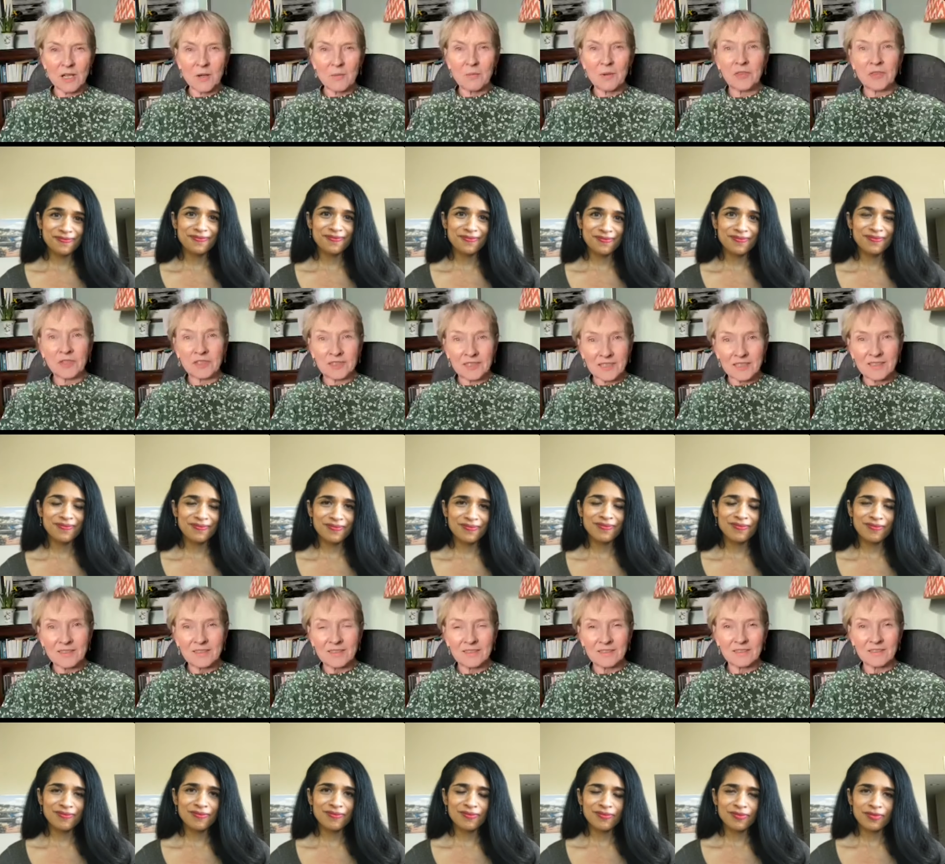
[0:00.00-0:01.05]
Speaker 1: but that
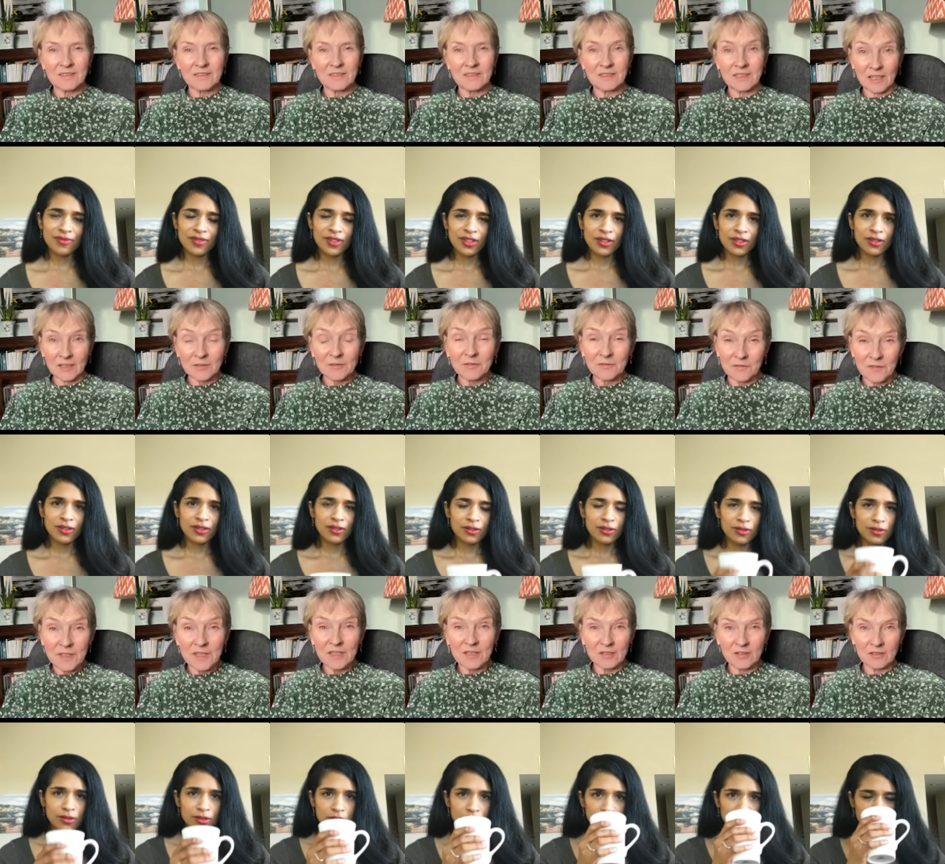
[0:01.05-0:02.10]
does
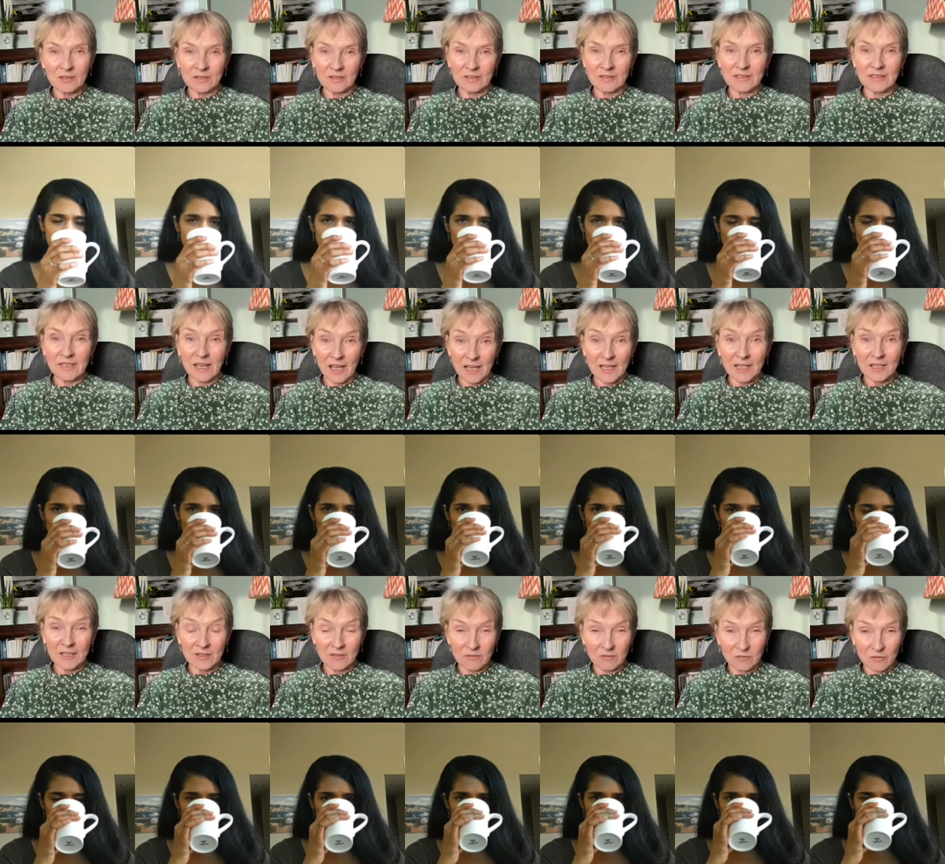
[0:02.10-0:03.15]
feel like
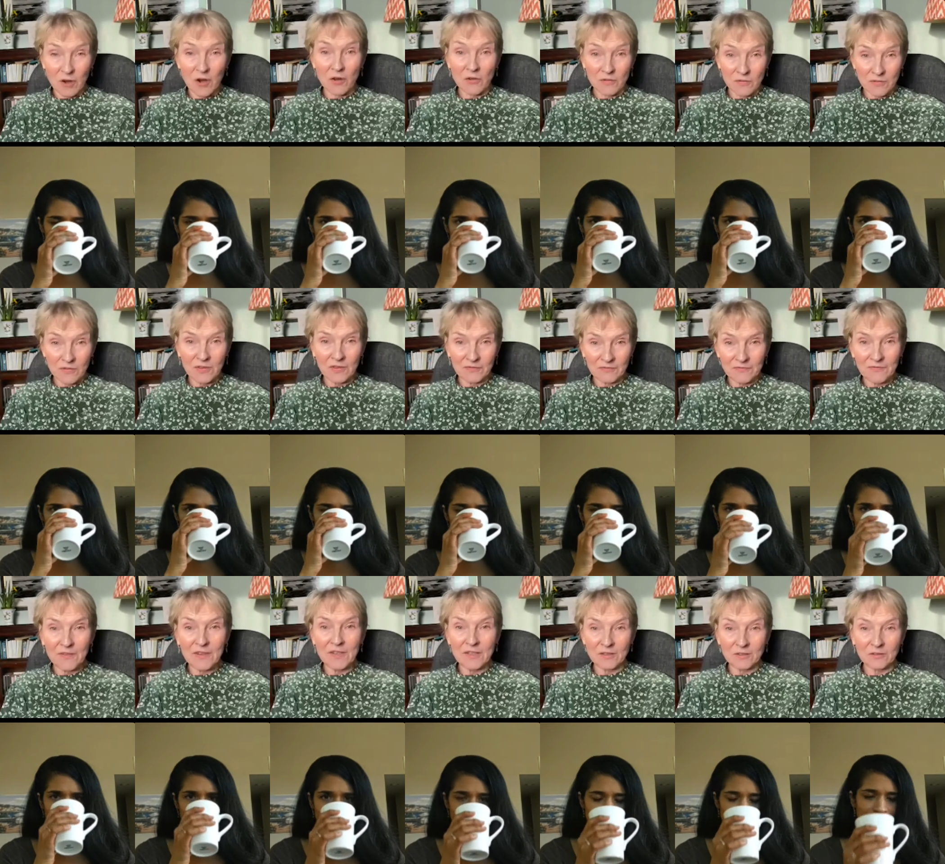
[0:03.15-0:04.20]
growth, that
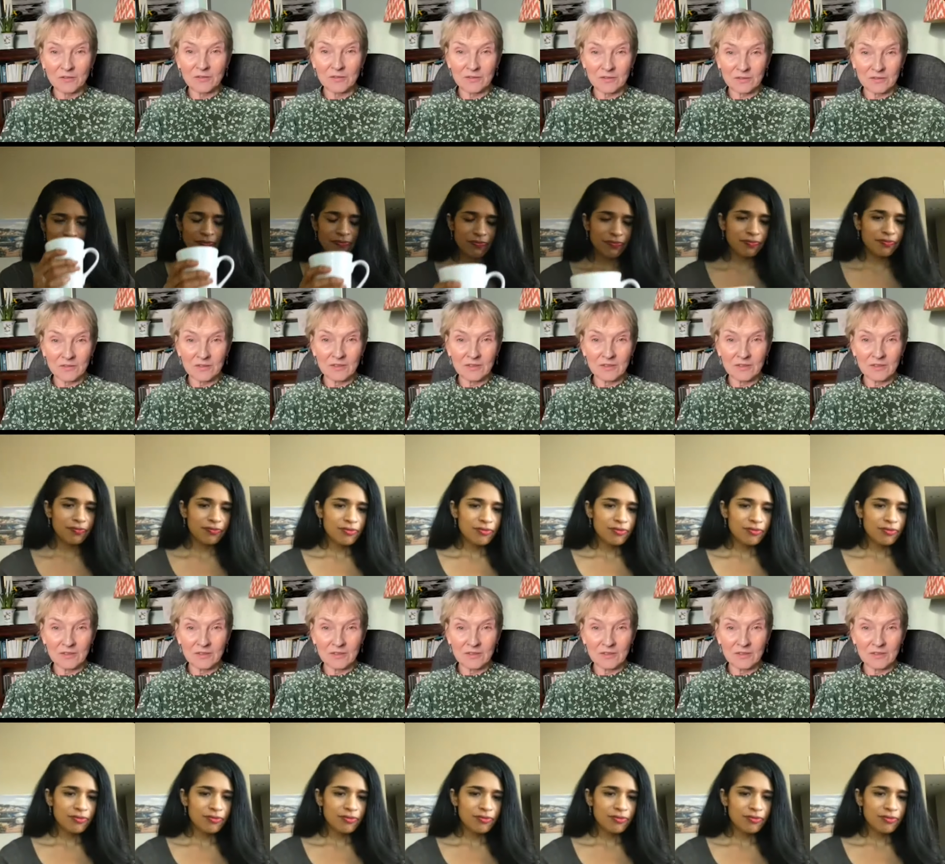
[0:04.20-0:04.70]
feels